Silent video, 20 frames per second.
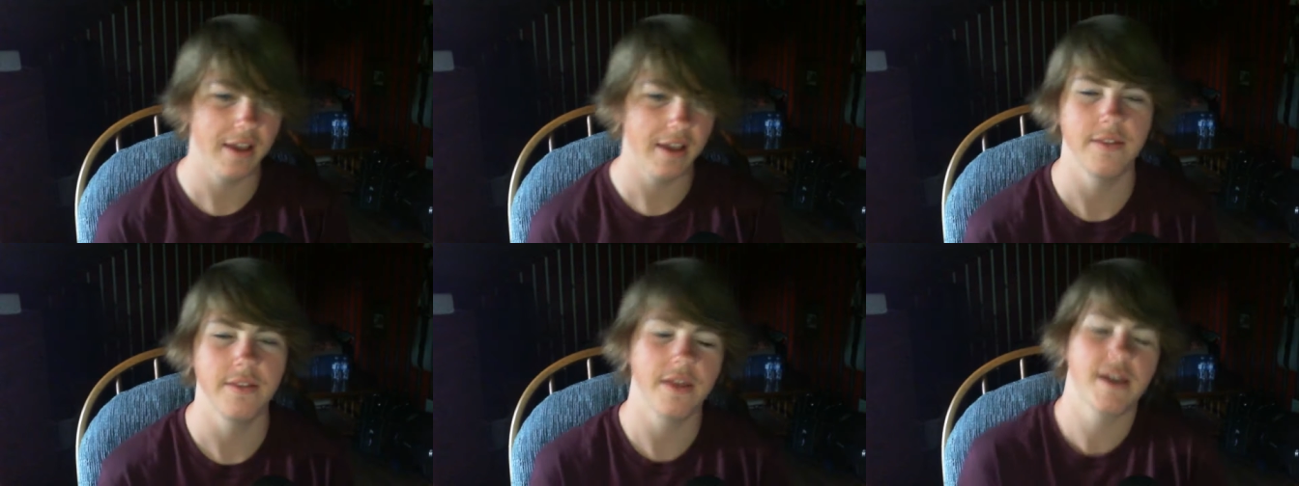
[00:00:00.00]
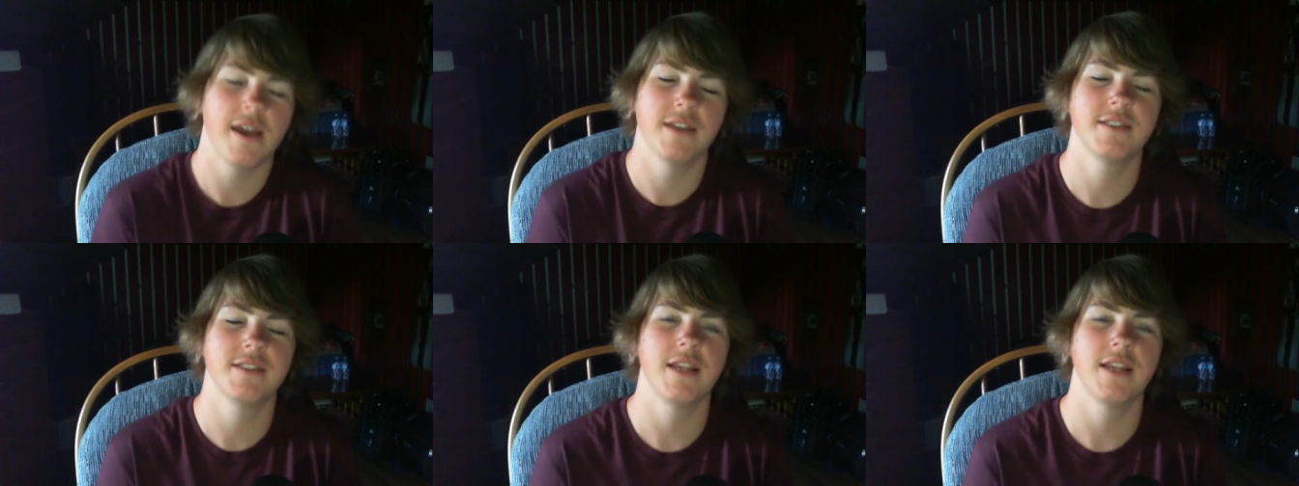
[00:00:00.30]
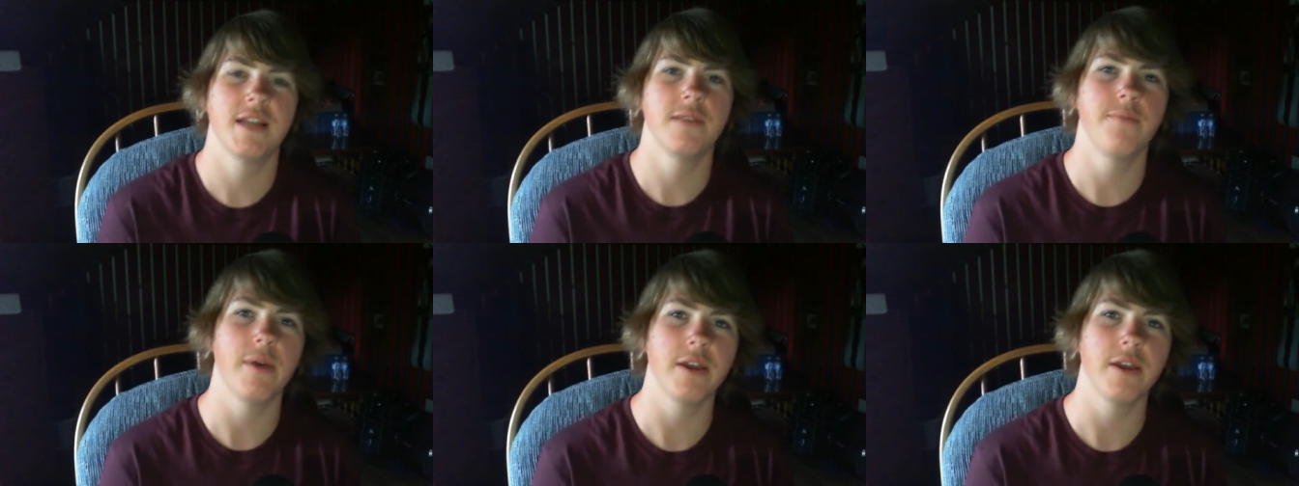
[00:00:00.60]
And like I
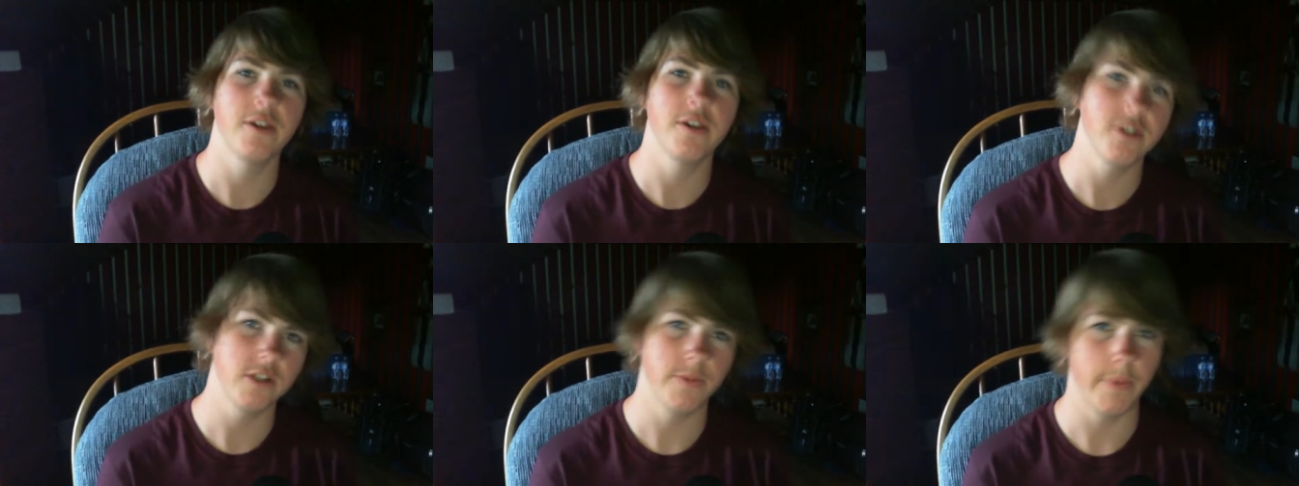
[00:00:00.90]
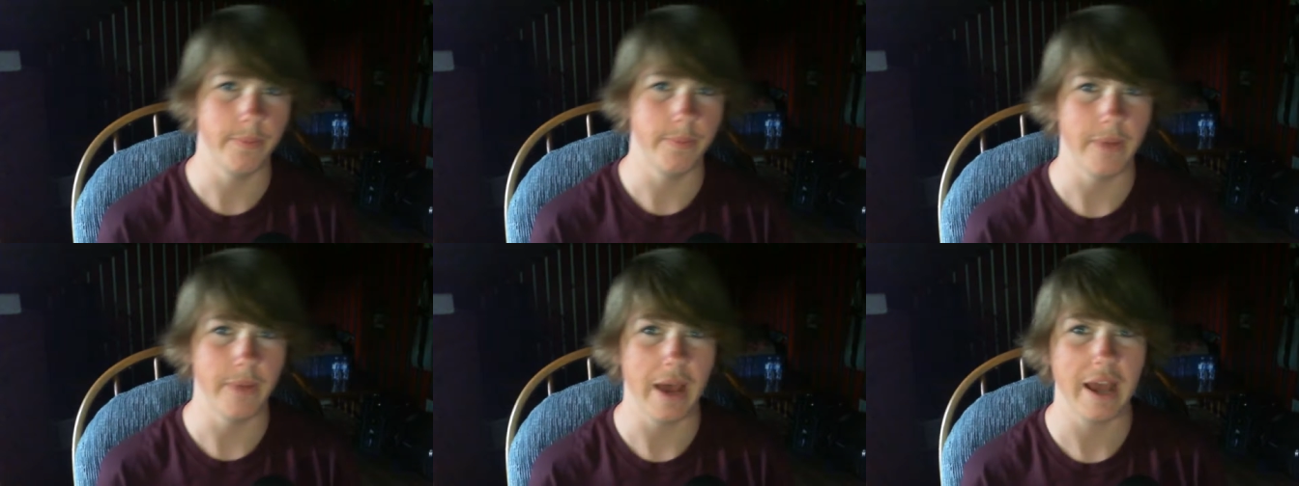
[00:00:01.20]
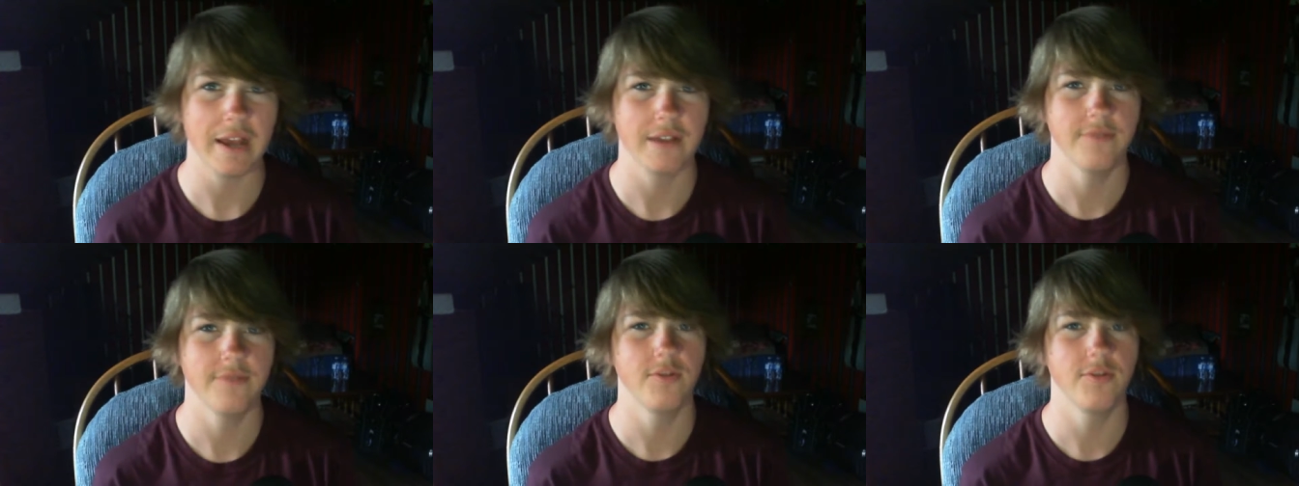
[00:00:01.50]
said in my good to be
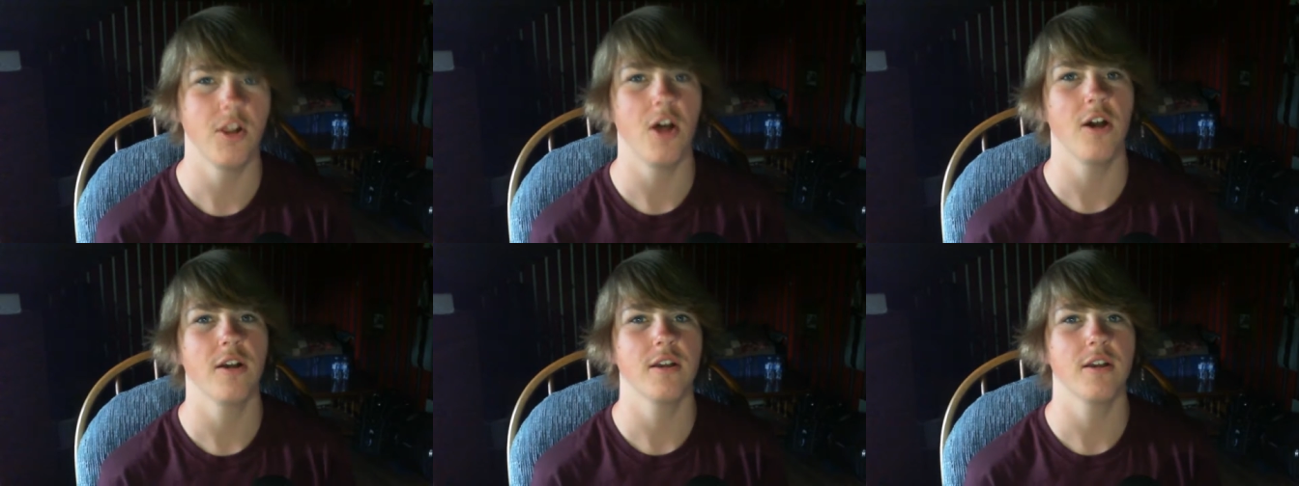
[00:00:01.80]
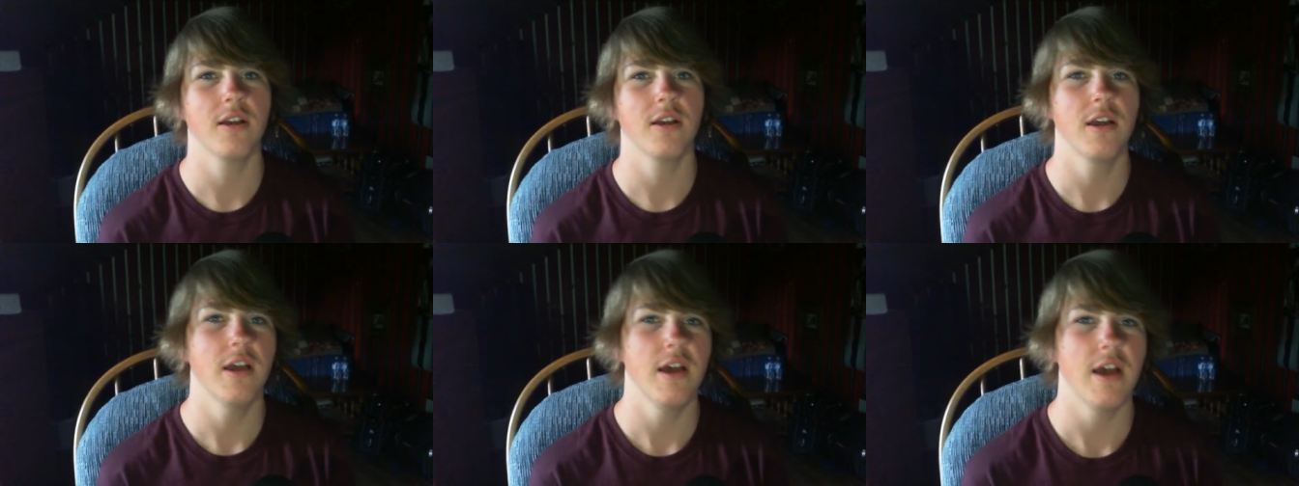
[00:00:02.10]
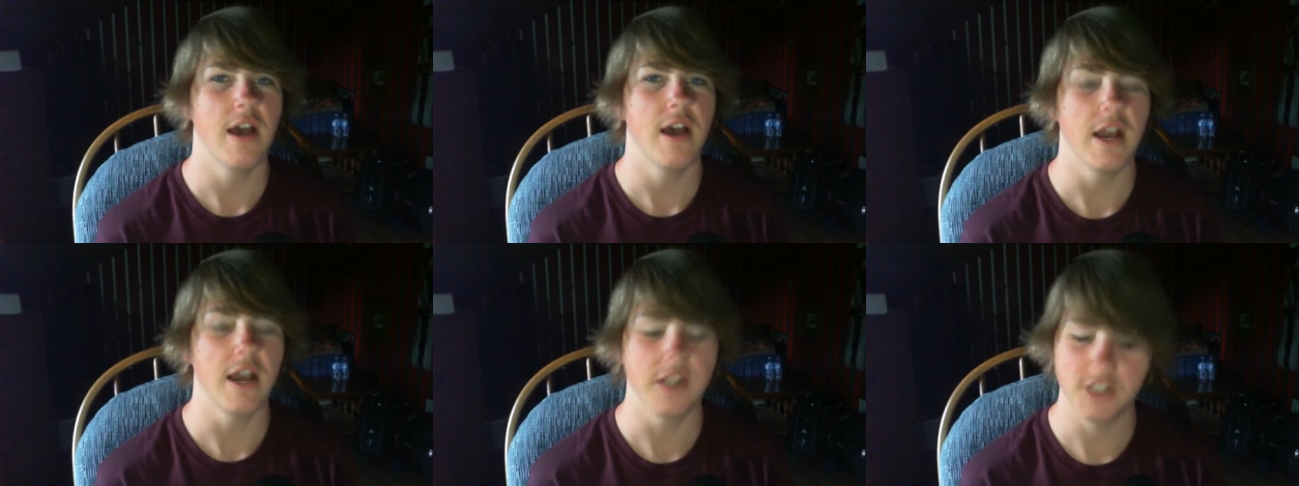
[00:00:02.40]
back vlog,
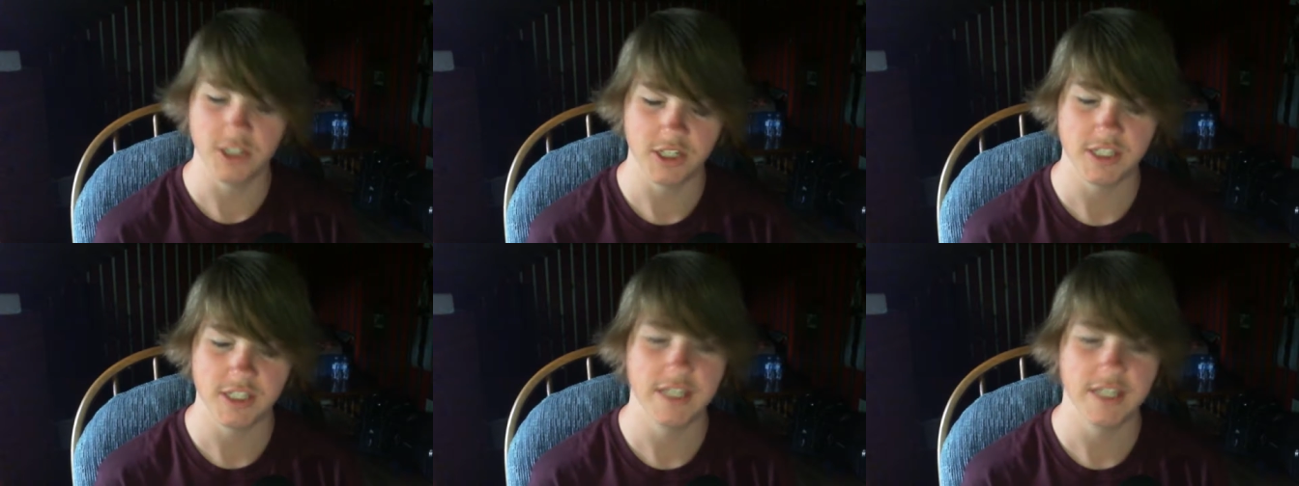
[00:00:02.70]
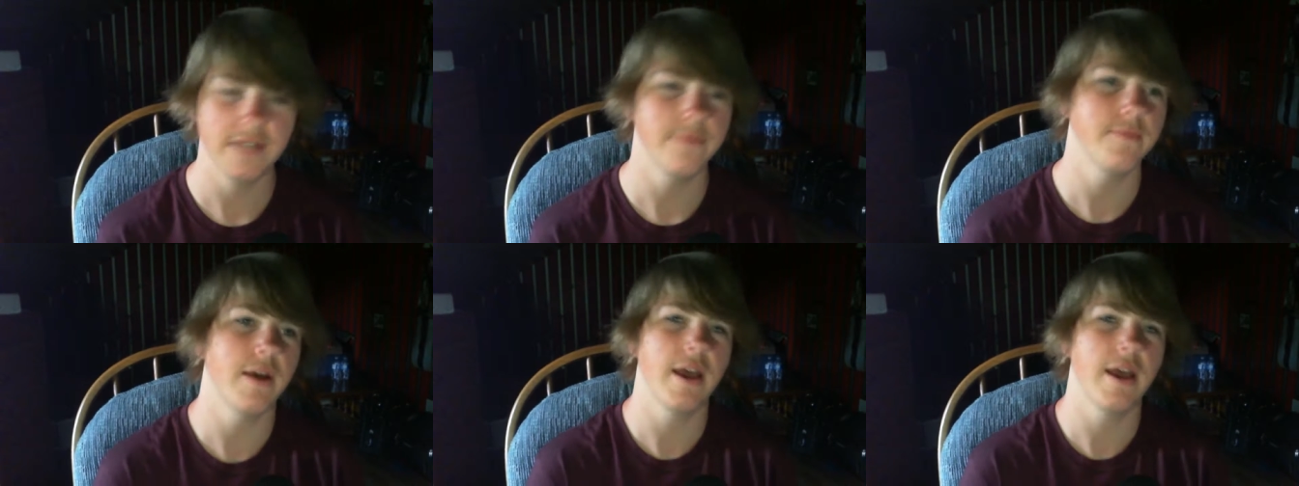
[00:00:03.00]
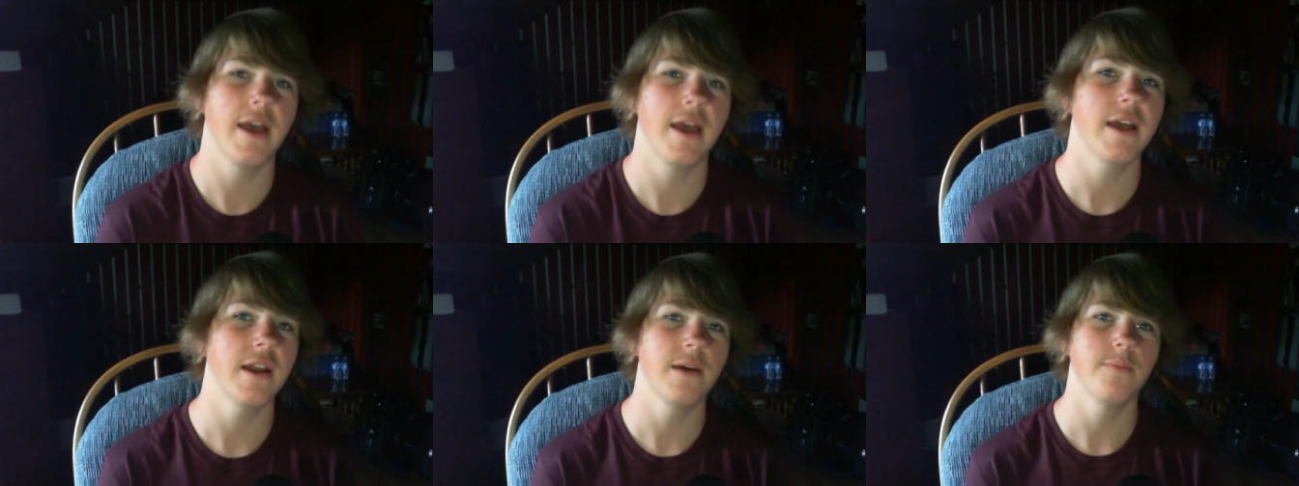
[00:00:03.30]
I should just keep my
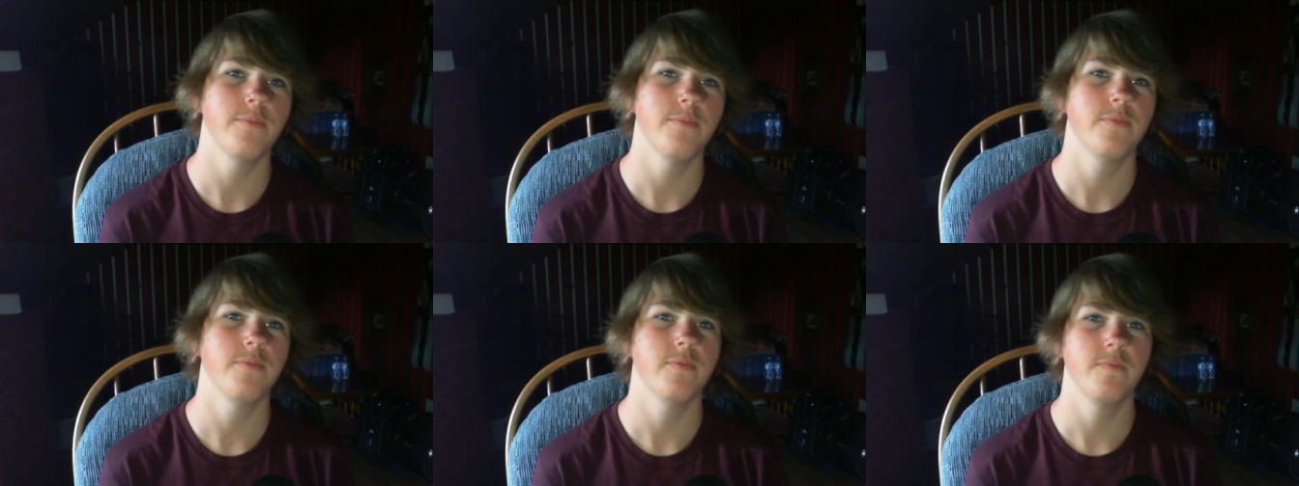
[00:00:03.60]
head up,